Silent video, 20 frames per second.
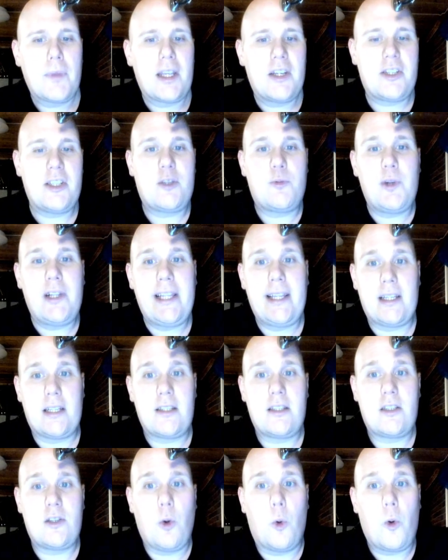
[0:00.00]
She's wielding a
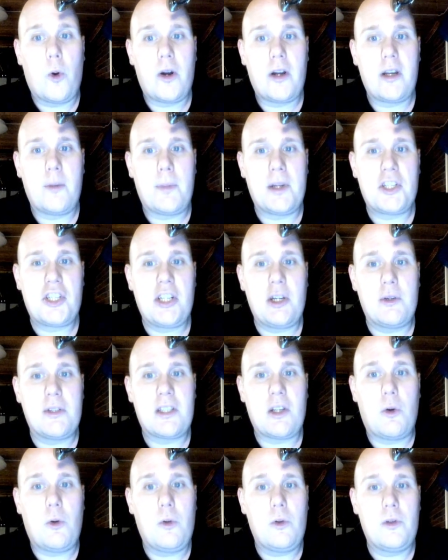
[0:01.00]
sword, but she
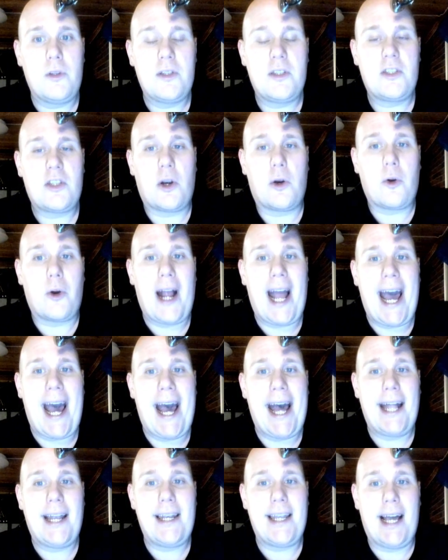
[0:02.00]
also holds her
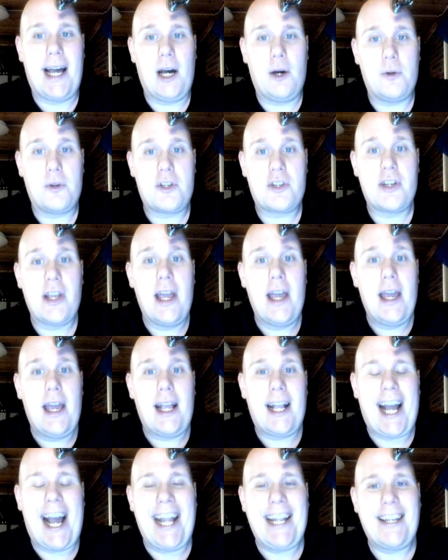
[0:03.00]
hand out,
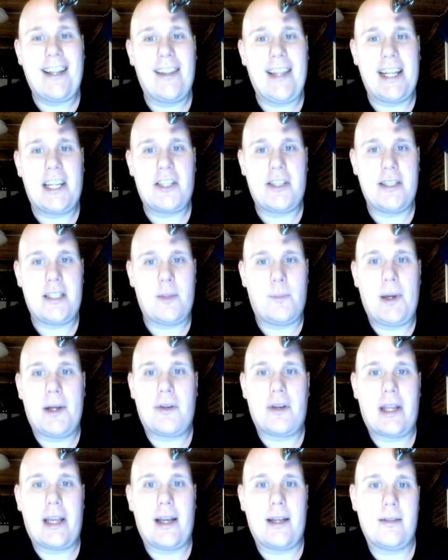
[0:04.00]
kinda like she's about
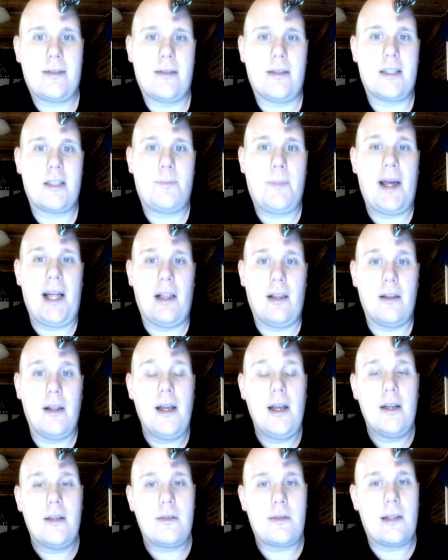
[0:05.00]
to cast a spell,
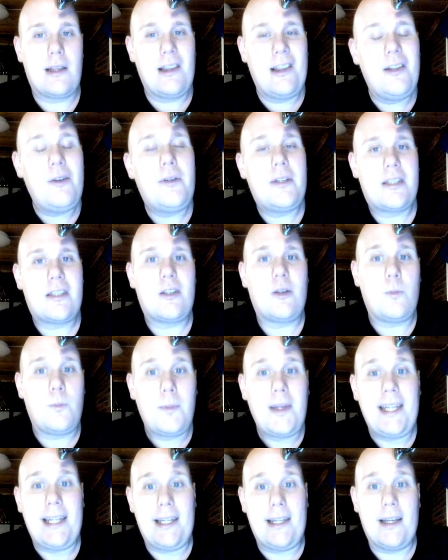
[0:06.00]
so it looks to
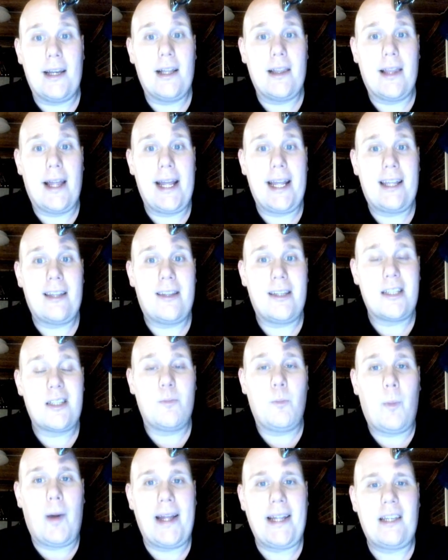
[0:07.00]
me like this
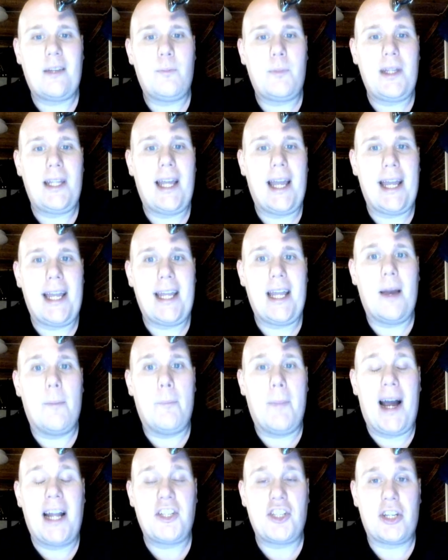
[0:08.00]
might be a
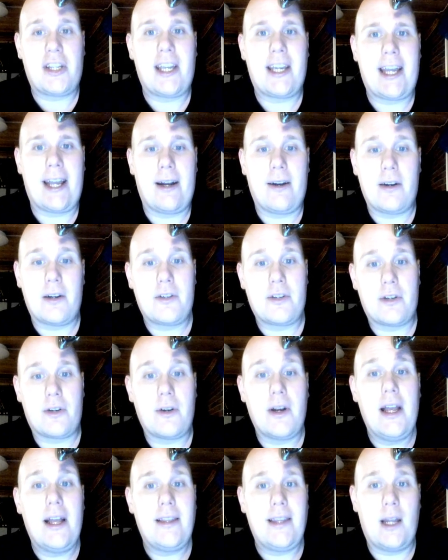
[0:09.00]
magic
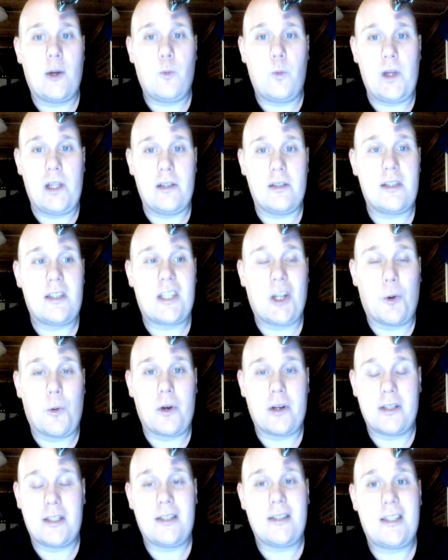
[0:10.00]
character that wields
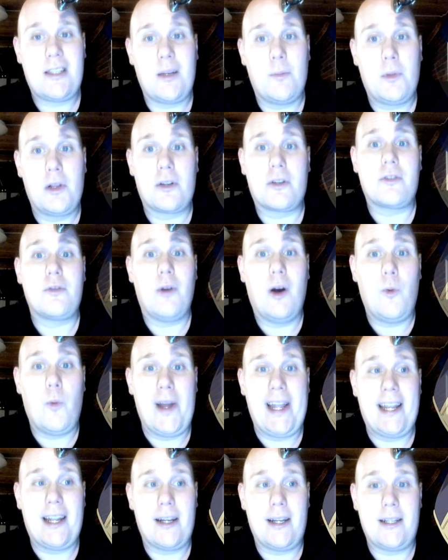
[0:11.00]
swords, similar to
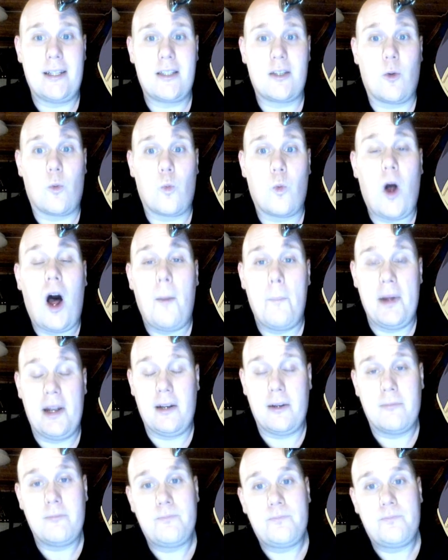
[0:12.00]
Awakening's Robin.